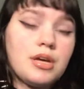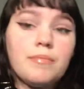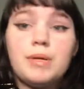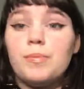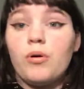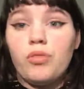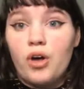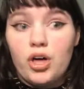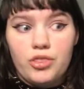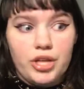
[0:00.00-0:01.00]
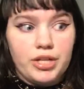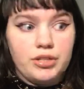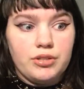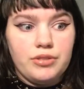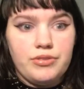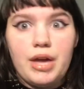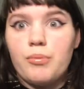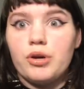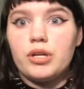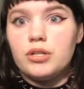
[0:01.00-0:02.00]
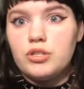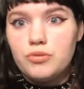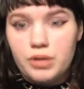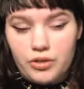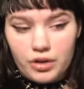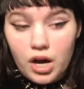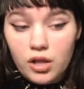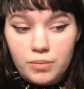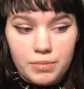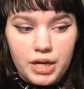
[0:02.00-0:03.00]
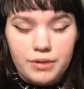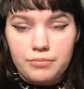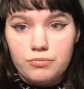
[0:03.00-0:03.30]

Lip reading: people thought that they were going to do another Columbine,